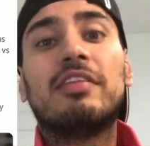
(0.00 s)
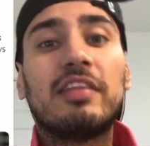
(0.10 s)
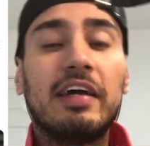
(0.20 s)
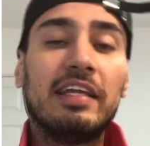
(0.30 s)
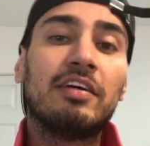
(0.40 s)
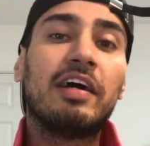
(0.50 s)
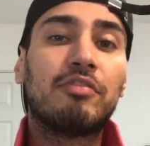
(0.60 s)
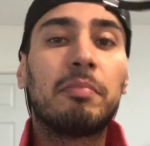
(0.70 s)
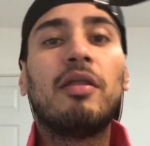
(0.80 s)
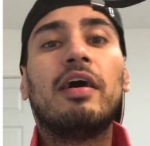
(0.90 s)
39
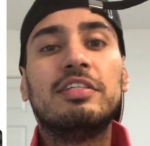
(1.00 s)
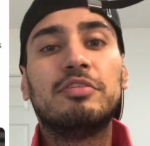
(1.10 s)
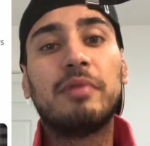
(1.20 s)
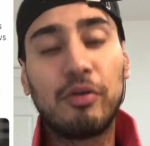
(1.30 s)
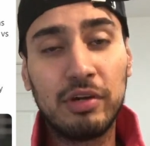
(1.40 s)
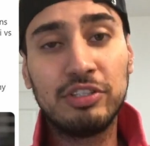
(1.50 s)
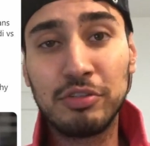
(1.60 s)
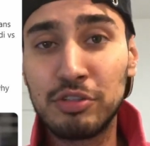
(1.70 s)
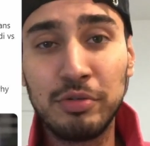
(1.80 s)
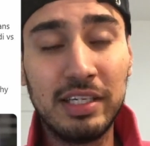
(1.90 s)
replies to my original
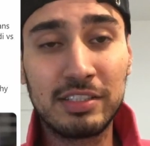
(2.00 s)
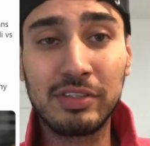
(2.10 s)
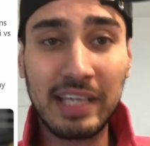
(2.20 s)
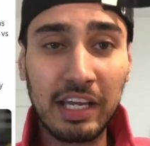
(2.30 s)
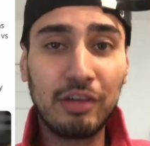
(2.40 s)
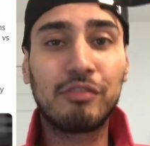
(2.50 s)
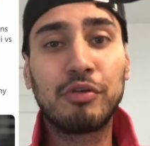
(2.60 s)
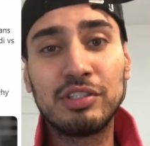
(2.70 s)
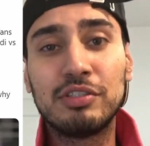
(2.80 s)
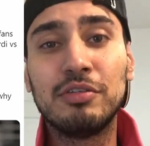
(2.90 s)
tweet, so thank you
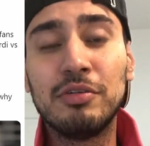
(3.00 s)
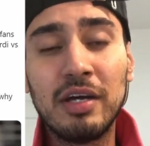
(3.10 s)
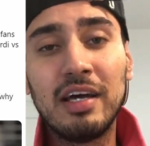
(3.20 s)
everyone who